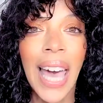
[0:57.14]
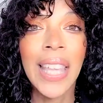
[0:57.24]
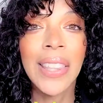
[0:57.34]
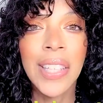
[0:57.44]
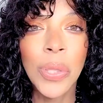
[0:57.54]

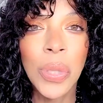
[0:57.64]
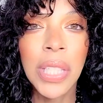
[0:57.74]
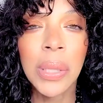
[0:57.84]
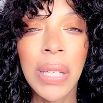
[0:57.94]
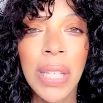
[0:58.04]
And this was
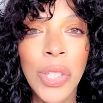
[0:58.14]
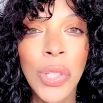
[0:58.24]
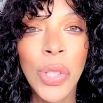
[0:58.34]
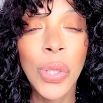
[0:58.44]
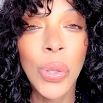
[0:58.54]
in my
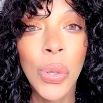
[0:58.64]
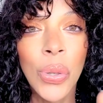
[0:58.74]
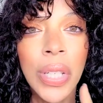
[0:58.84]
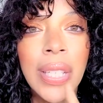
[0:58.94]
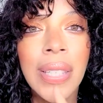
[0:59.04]
Insta
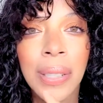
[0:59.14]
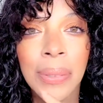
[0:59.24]
stories,